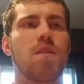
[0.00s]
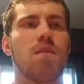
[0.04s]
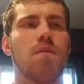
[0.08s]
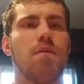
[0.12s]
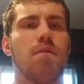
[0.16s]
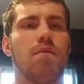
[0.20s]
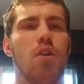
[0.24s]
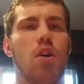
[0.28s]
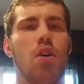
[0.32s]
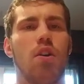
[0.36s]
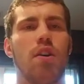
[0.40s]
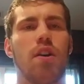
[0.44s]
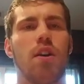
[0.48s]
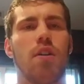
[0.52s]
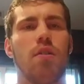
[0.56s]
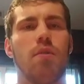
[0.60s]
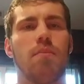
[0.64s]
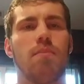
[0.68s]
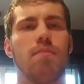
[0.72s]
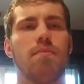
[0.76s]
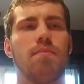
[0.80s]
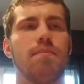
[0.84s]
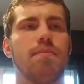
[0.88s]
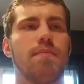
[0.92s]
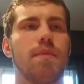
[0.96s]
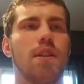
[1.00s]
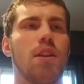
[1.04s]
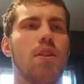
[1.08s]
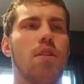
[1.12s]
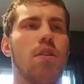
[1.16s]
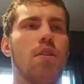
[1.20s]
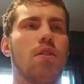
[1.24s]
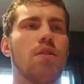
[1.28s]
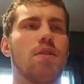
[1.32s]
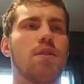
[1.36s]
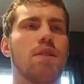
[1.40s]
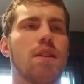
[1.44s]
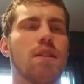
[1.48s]
volume,
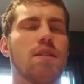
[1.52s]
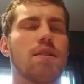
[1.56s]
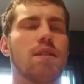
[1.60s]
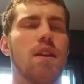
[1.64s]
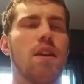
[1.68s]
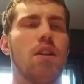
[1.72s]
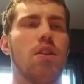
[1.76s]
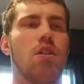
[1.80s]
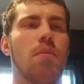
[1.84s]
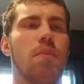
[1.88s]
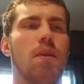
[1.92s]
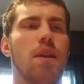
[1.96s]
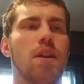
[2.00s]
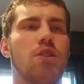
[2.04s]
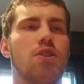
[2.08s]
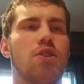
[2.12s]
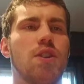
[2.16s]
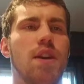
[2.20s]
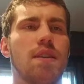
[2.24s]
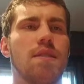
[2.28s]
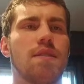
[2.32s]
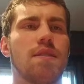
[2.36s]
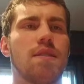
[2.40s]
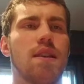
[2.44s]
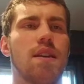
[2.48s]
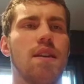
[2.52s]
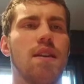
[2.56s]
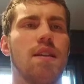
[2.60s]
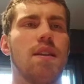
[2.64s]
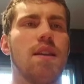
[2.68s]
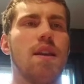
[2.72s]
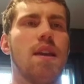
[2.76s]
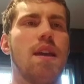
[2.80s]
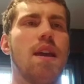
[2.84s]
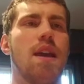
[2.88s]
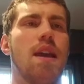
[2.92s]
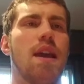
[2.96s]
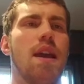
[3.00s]
those things can all be adjusted.
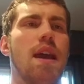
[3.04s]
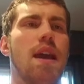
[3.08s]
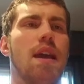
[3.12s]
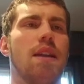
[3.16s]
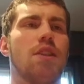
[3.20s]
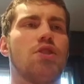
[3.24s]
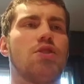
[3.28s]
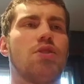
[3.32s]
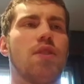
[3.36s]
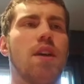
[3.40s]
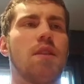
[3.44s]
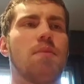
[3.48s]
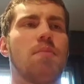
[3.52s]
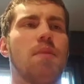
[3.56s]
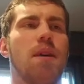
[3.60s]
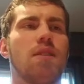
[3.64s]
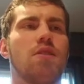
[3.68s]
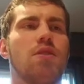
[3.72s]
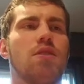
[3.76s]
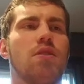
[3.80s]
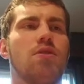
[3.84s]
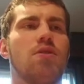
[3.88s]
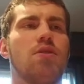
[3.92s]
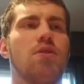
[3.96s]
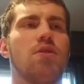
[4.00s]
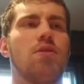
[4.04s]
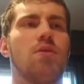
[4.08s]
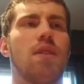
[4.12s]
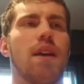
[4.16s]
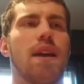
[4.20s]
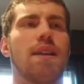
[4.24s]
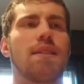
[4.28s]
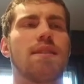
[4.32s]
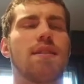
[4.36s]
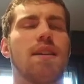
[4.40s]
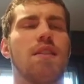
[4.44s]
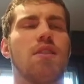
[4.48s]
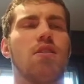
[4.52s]
And strength plateaus too. Like
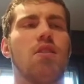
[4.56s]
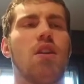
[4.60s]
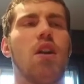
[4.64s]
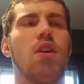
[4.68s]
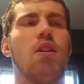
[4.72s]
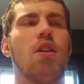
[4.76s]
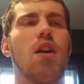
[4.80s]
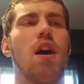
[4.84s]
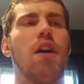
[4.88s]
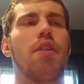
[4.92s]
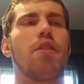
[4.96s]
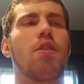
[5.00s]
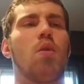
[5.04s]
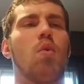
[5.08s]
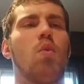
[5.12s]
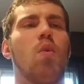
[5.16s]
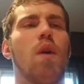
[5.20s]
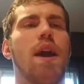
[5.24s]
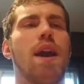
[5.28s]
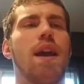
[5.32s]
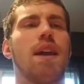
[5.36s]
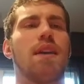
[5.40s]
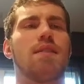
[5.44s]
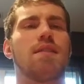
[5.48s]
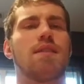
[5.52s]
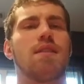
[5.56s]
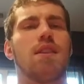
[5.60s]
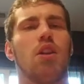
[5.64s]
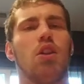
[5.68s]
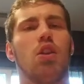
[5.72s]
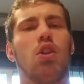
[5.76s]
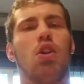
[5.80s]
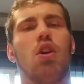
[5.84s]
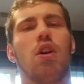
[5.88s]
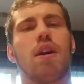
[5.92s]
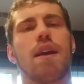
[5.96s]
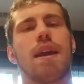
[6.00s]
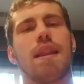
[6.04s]
I said, there are other ways to
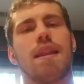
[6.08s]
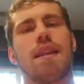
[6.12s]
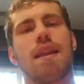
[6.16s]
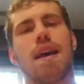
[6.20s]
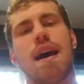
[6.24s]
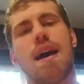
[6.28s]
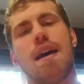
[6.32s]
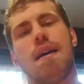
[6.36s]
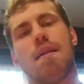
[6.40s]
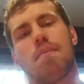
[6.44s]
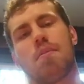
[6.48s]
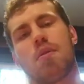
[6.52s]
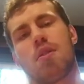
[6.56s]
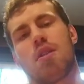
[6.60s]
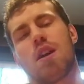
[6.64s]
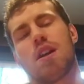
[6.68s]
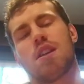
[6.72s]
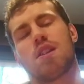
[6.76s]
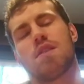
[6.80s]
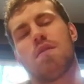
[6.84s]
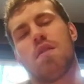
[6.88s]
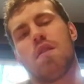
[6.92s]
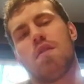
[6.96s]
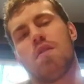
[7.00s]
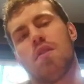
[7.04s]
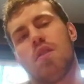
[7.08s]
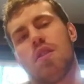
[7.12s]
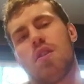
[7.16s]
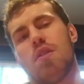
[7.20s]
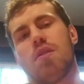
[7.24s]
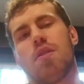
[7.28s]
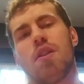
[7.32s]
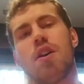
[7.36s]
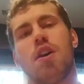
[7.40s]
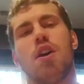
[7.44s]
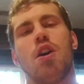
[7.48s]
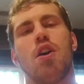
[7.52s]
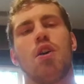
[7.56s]
look at that progressive
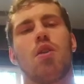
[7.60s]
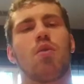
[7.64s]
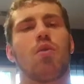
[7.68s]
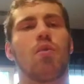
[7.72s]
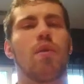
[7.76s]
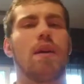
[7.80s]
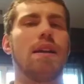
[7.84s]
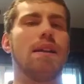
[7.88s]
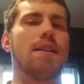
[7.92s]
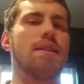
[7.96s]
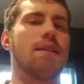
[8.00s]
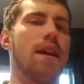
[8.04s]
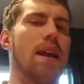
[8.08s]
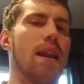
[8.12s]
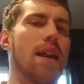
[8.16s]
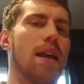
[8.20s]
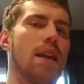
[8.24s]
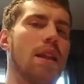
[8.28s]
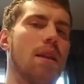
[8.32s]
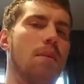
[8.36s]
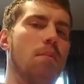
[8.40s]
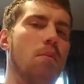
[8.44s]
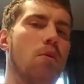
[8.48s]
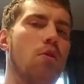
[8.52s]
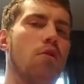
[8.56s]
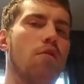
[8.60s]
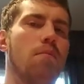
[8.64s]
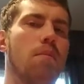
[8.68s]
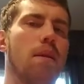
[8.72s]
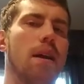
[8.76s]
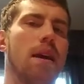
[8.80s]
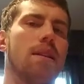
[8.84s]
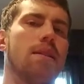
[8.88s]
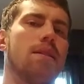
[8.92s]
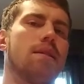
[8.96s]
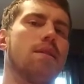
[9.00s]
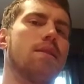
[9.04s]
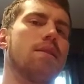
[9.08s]
overload, resetting the
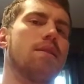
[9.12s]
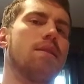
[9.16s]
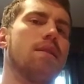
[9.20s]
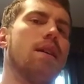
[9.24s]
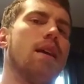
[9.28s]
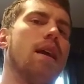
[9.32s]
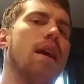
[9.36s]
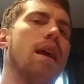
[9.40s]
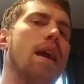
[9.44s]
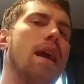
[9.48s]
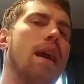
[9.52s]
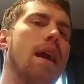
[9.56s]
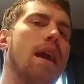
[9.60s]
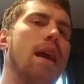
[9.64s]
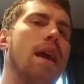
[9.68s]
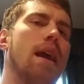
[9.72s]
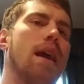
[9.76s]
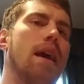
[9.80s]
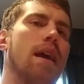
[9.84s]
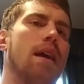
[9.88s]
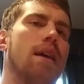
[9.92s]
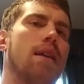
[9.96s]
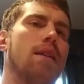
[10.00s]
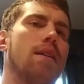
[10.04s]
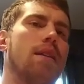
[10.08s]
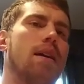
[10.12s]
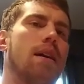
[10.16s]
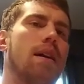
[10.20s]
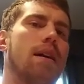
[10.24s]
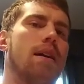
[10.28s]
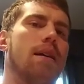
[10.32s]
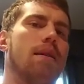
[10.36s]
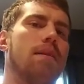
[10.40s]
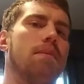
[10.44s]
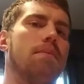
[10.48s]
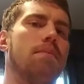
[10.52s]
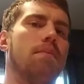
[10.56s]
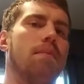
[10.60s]
movements and
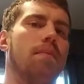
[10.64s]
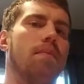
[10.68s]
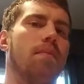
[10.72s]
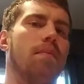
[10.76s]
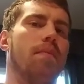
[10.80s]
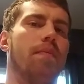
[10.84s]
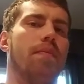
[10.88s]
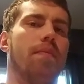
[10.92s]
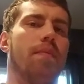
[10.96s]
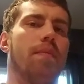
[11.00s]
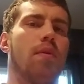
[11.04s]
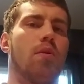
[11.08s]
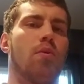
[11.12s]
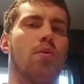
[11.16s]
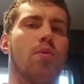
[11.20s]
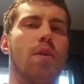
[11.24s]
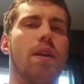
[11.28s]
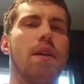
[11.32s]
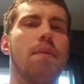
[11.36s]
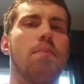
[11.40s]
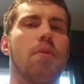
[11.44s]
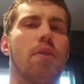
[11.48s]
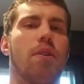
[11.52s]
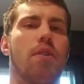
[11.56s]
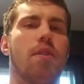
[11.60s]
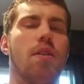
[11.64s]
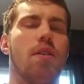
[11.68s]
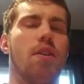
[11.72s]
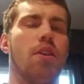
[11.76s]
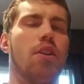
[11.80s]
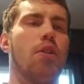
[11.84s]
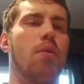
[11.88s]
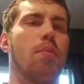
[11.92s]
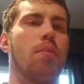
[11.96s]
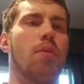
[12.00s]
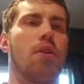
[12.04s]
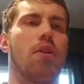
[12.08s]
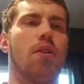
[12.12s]

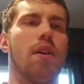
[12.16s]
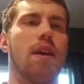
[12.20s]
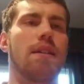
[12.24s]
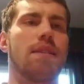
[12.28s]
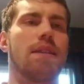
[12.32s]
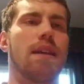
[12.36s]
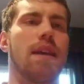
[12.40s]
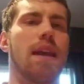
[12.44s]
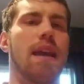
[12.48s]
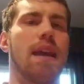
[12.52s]
progressing